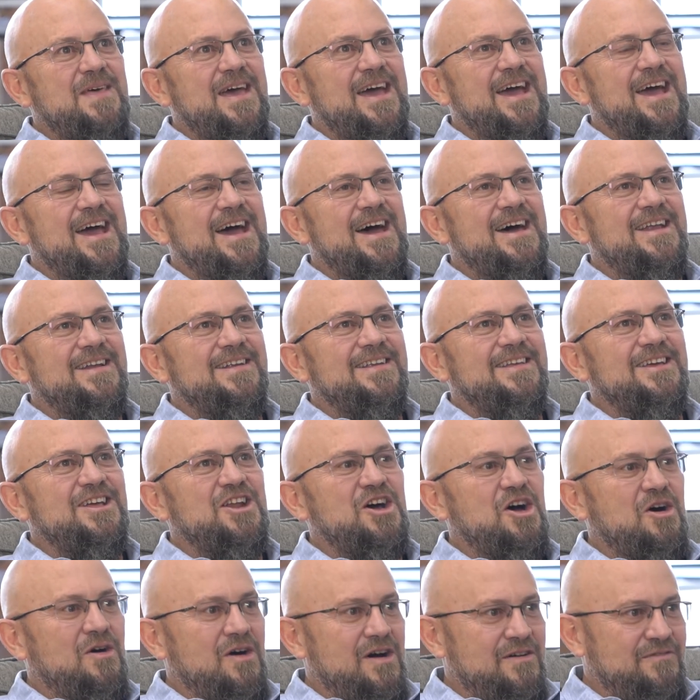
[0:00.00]
And, you
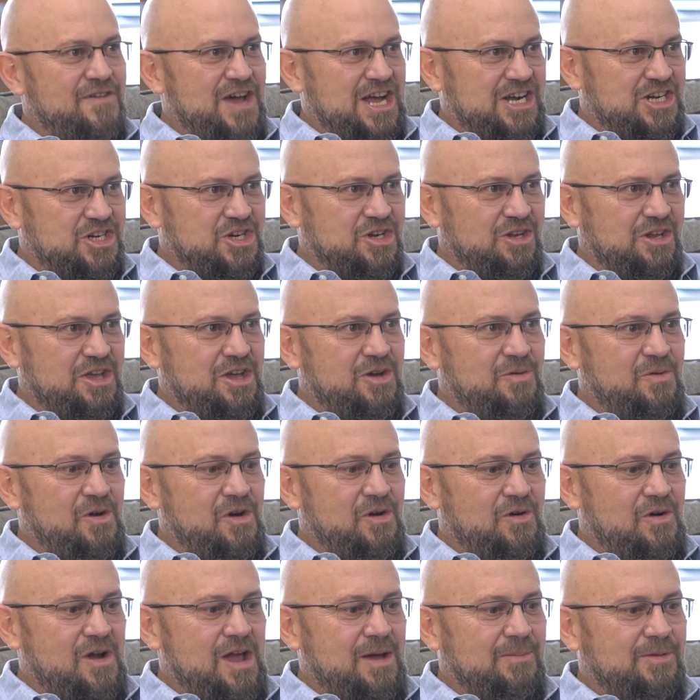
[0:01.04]
know, eventually we
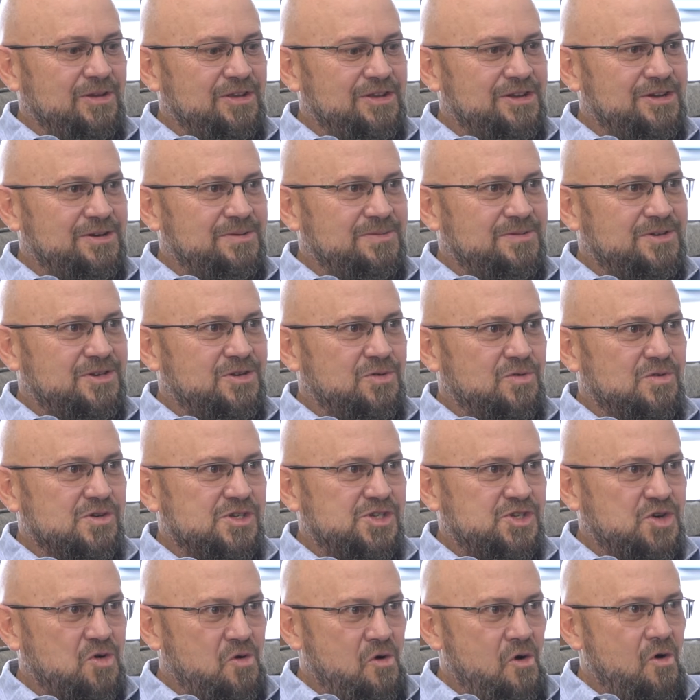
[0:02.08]
were able to
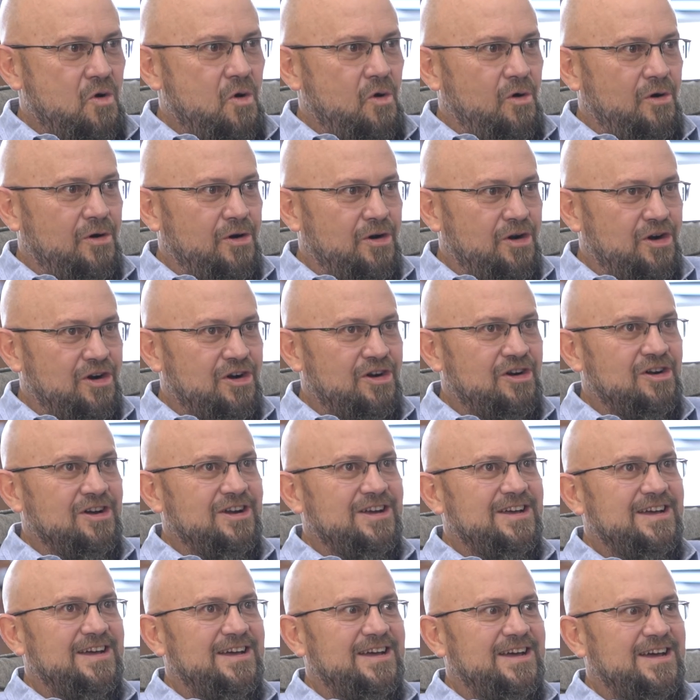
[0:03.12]
restore order
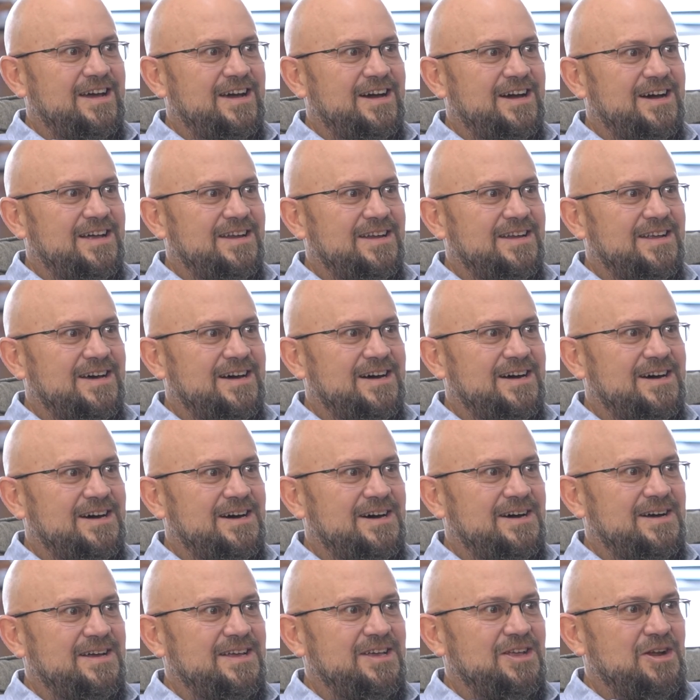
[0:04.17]
and,
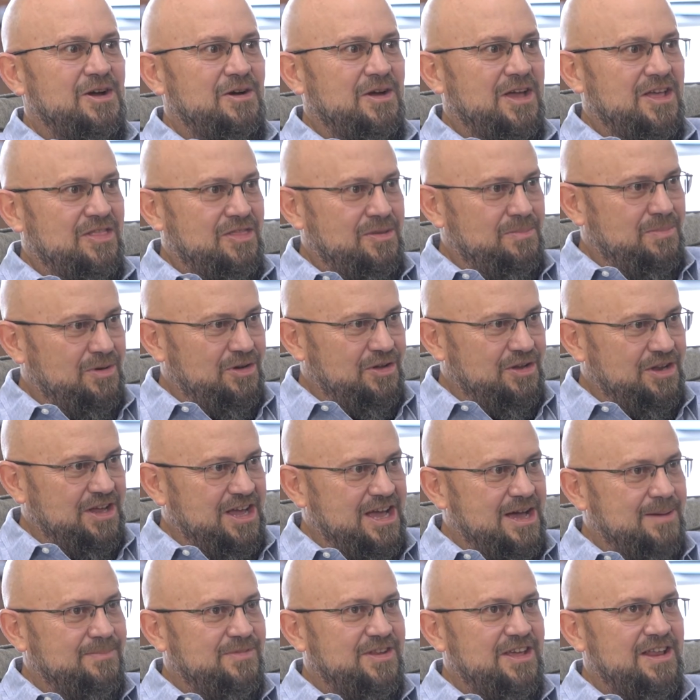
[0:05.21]
you know, get the building
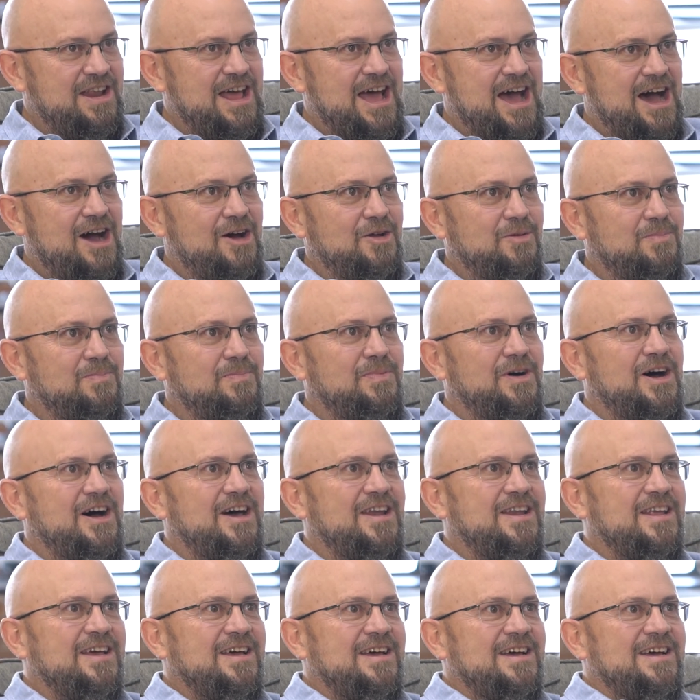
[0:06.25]
emptied out,
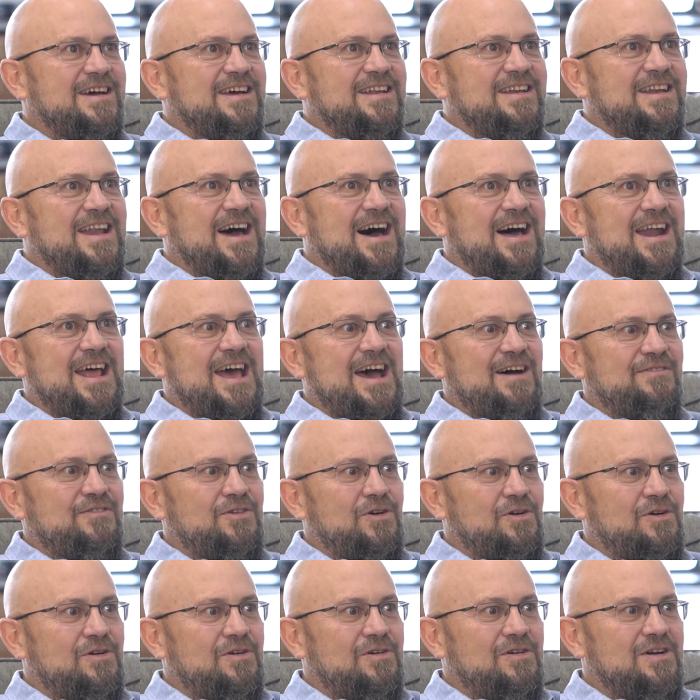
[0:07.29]
but not
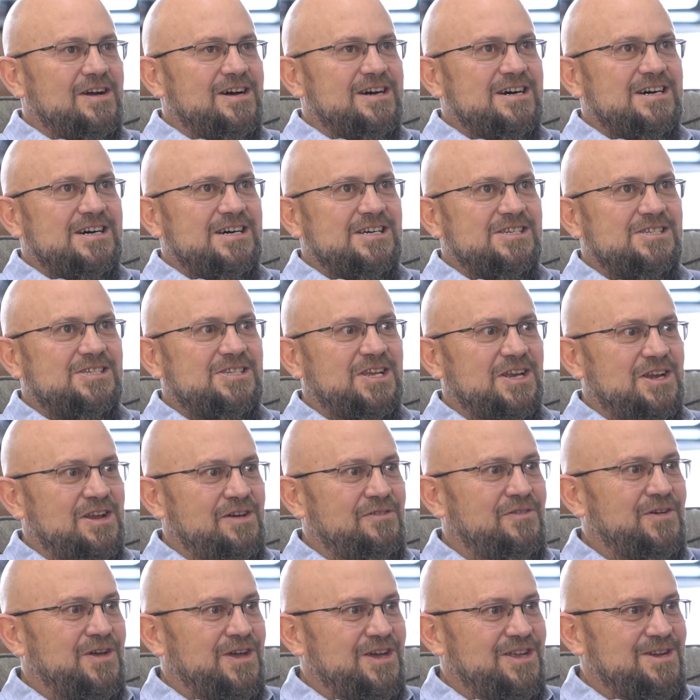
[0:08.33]
after
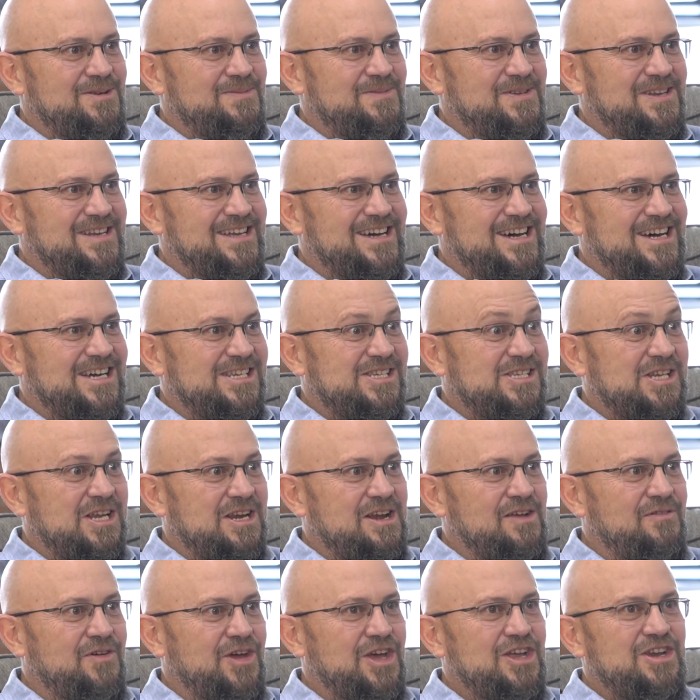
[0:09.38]
significant
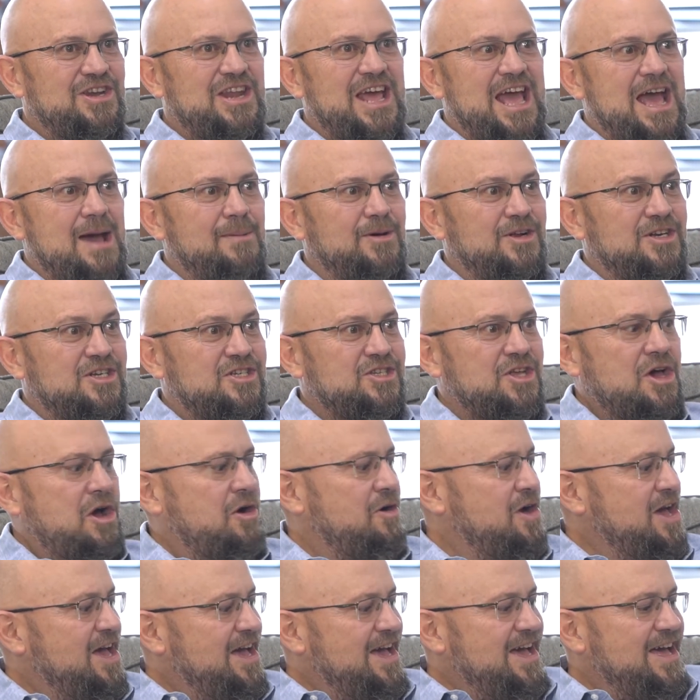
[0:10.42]
significant damage.
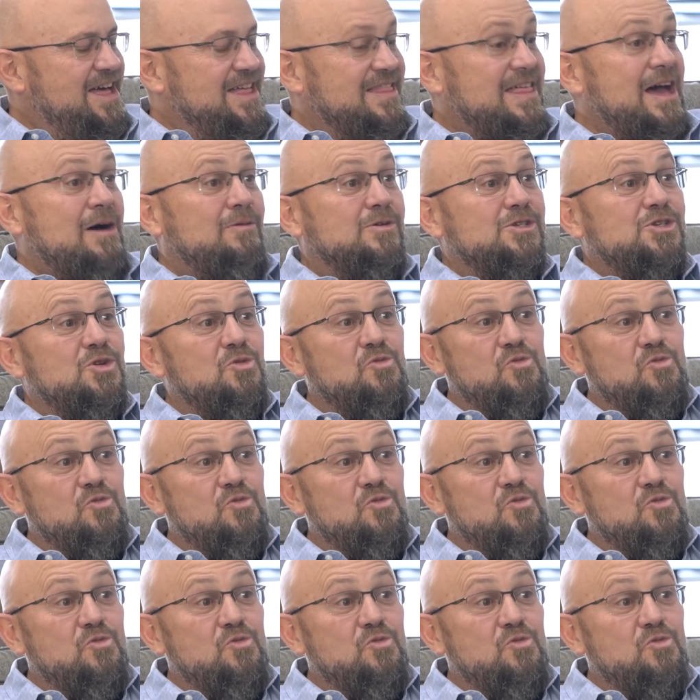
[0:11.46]
So that was a